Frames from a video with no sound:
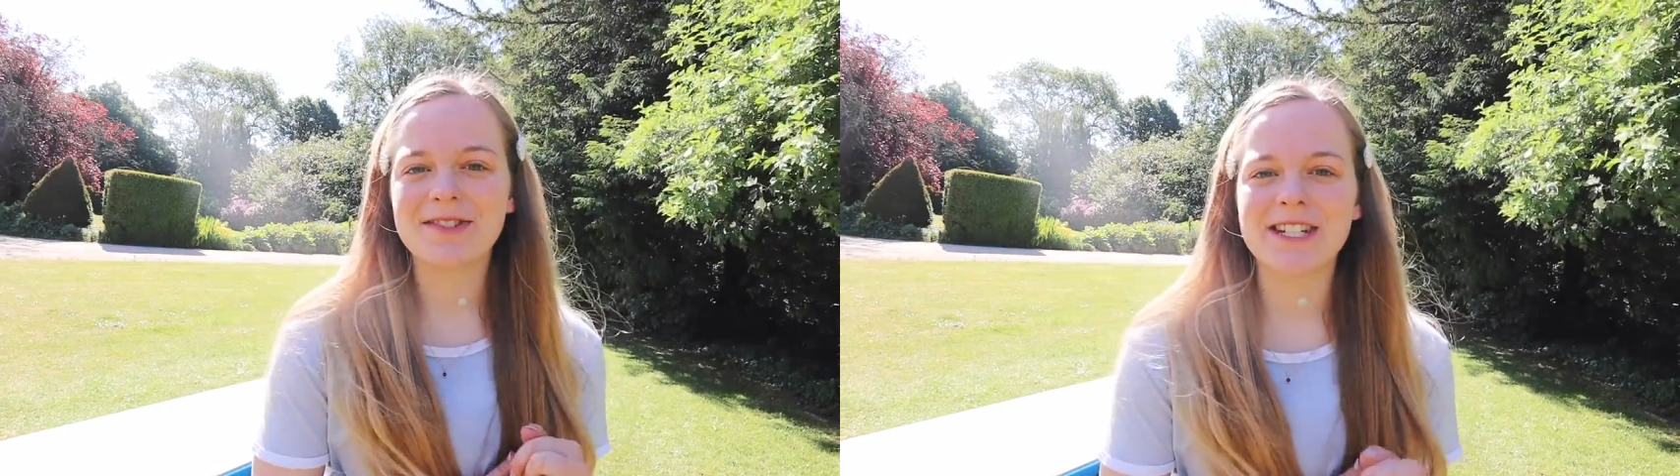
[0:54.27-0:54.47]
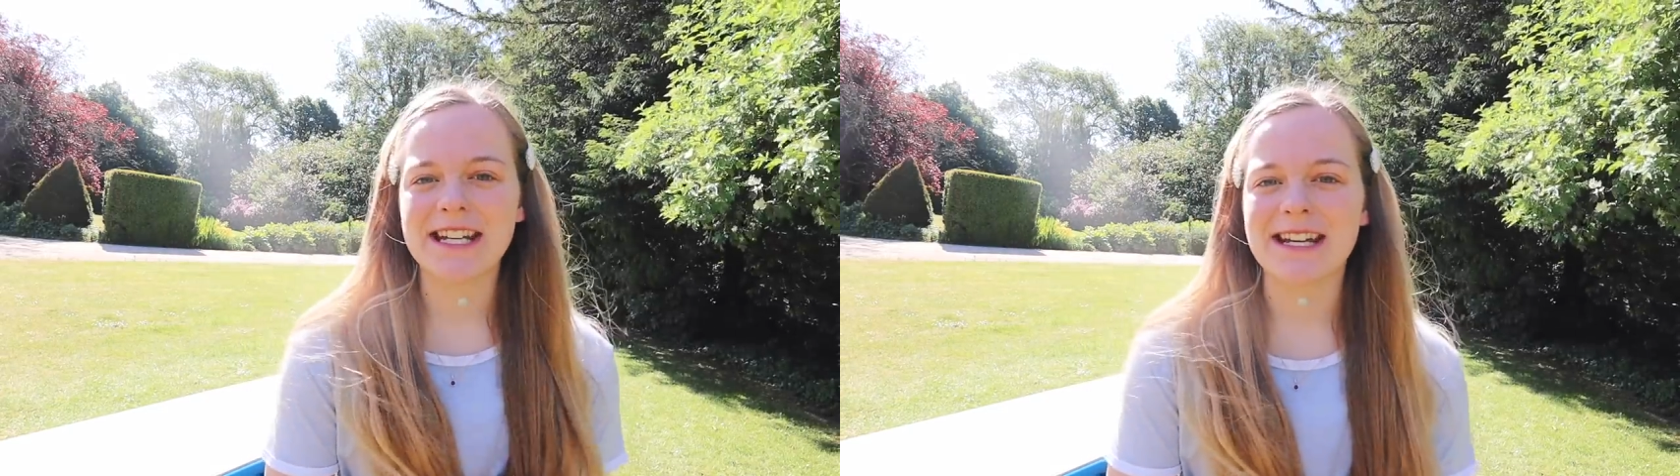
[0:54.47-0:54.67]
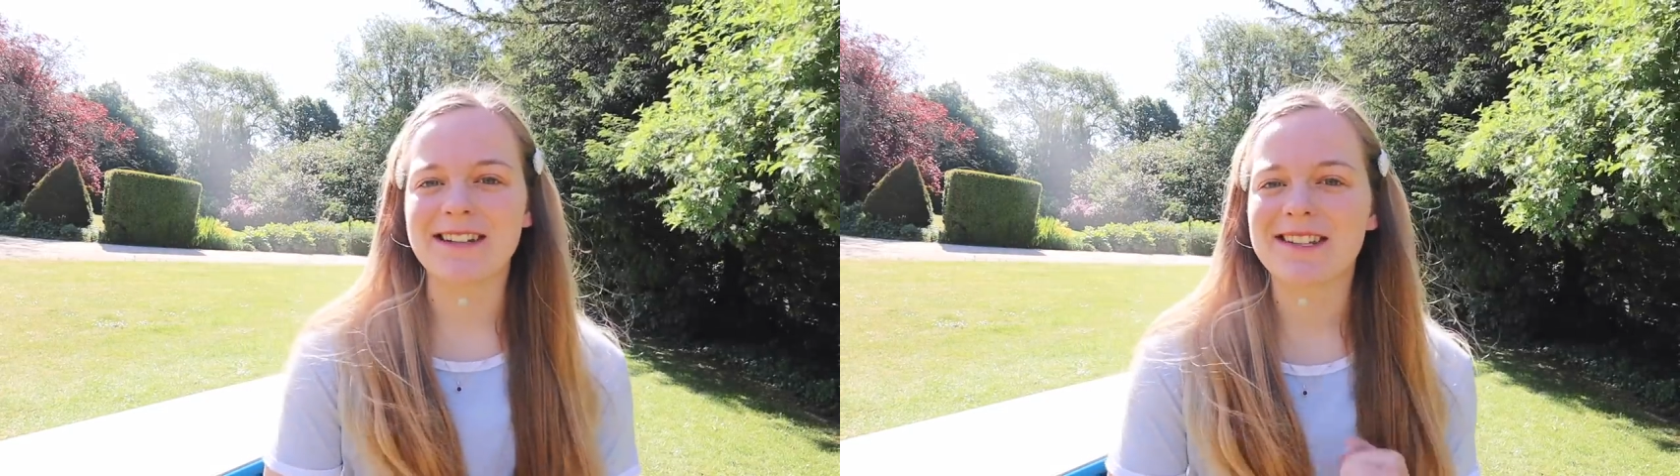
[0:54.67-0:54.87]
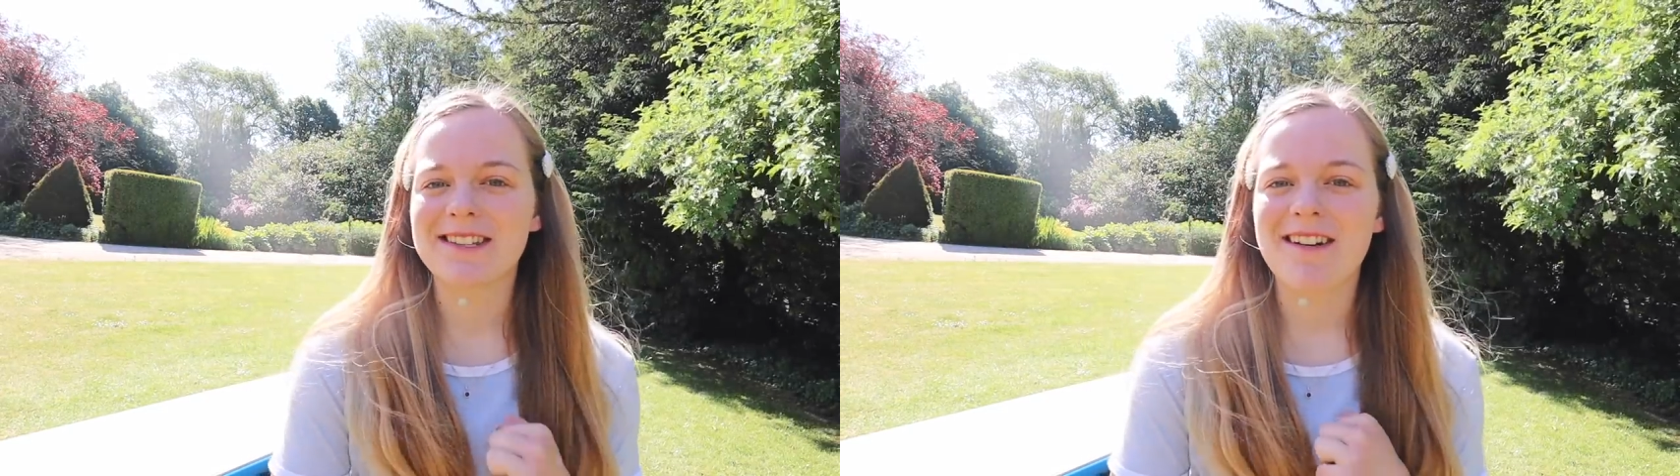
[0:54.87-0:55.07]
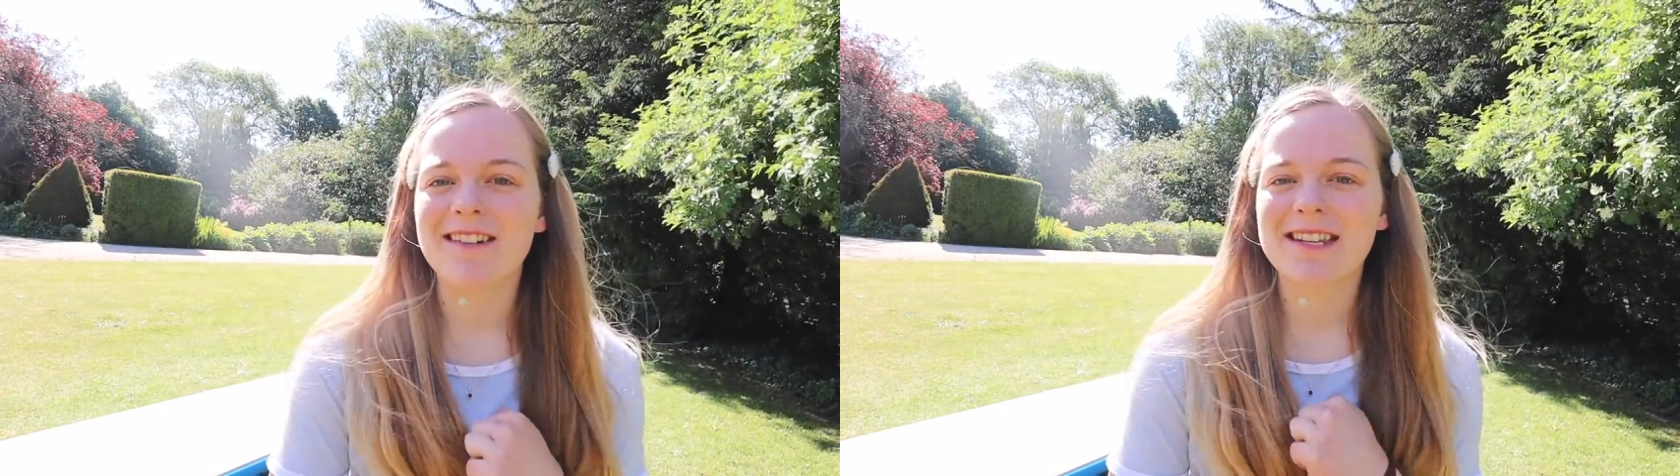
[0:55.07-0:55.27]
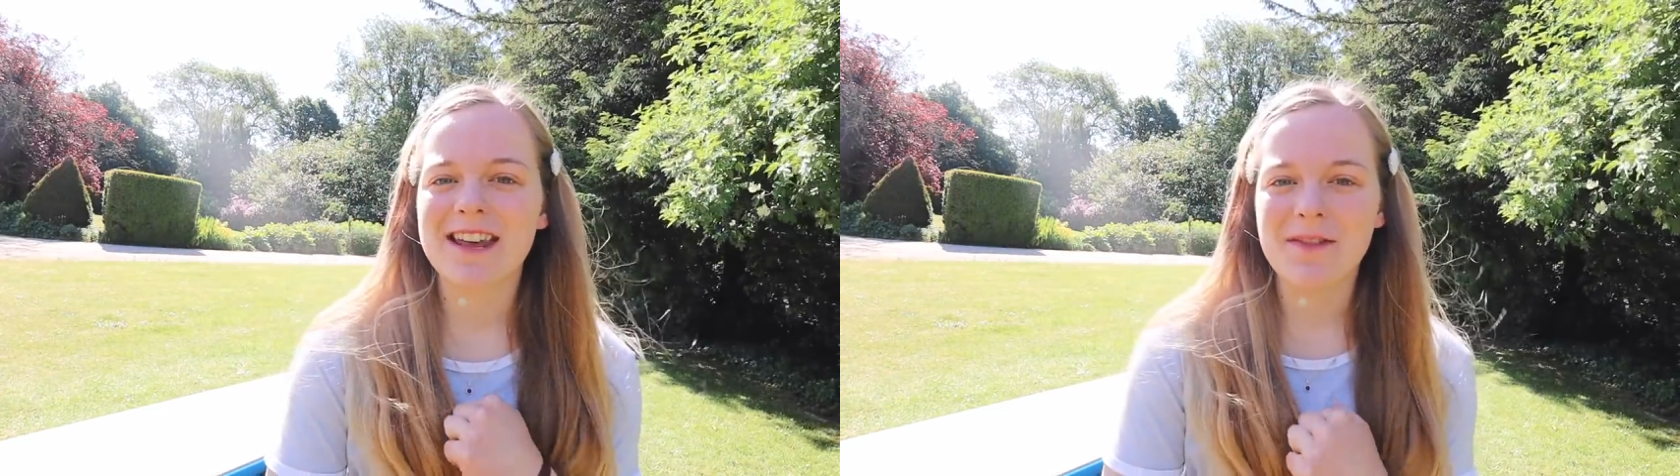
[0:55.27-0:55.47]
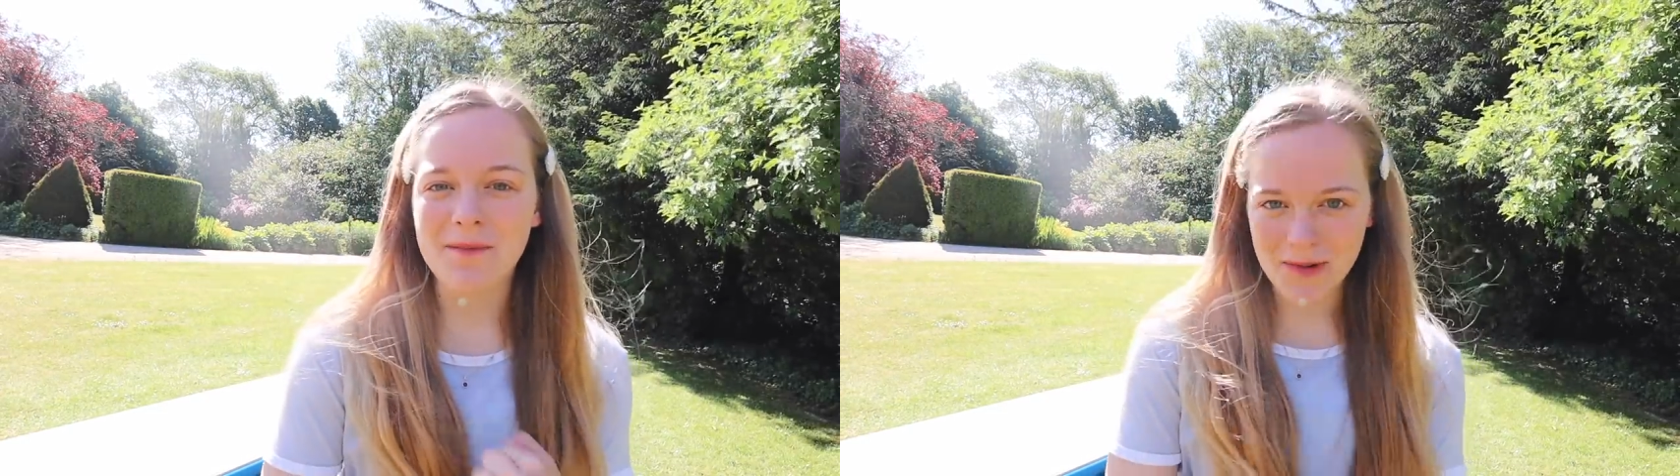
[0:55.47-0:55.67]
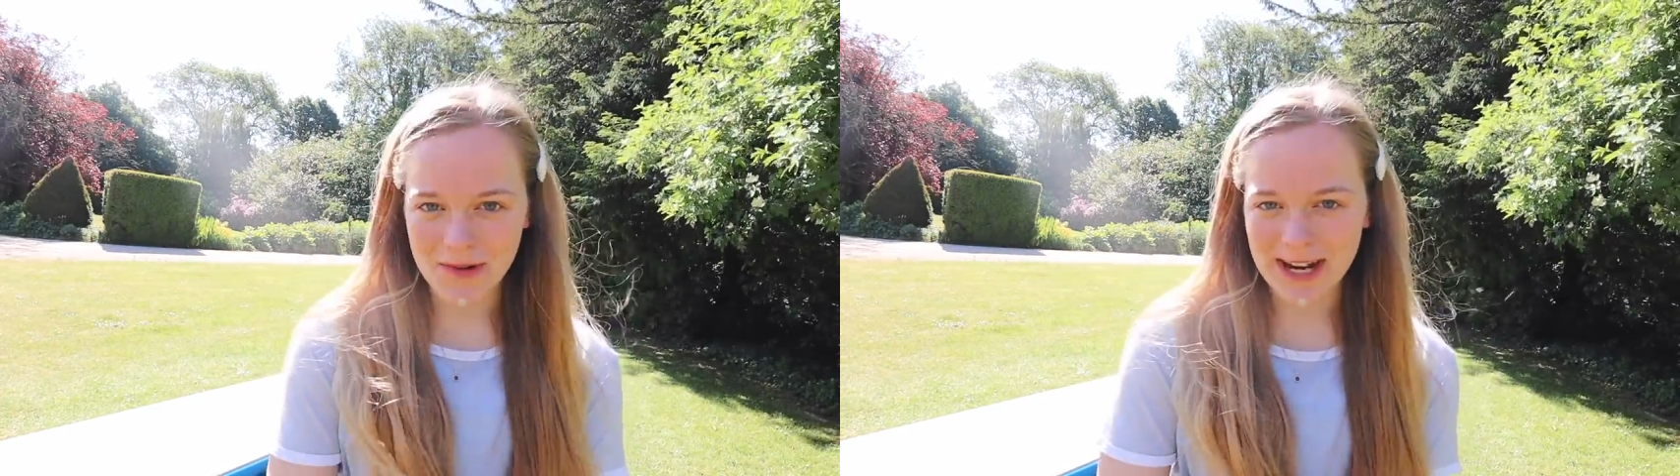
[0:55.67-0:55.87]
routine starts in the
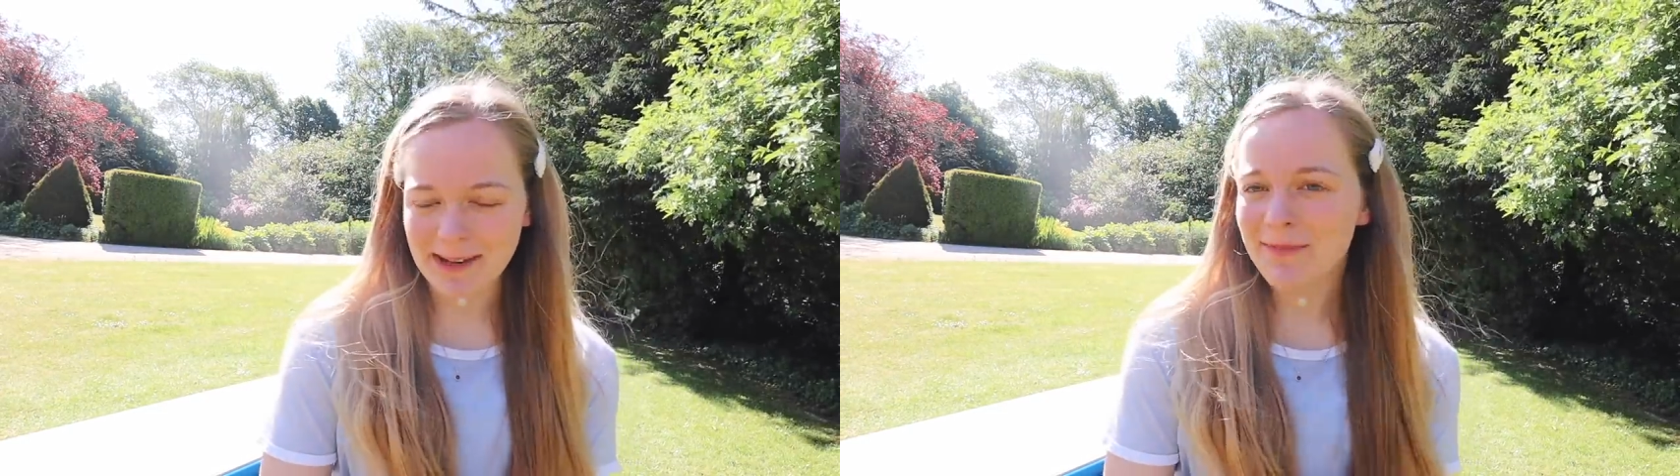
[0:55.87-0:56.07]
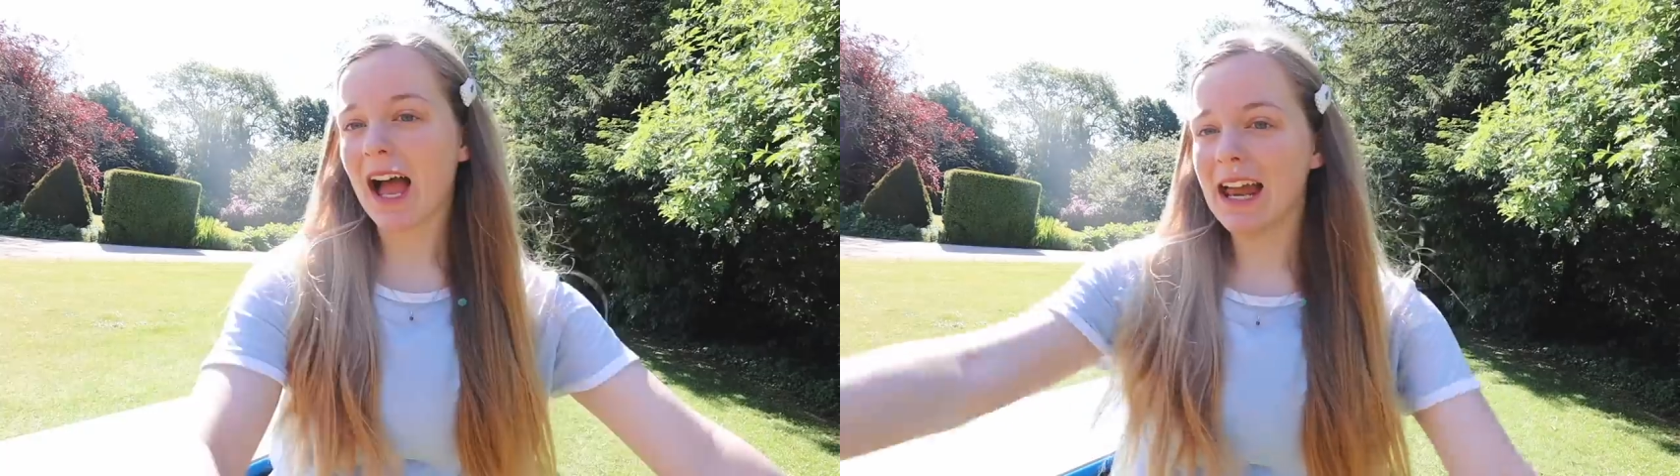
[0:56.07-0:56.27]
morning.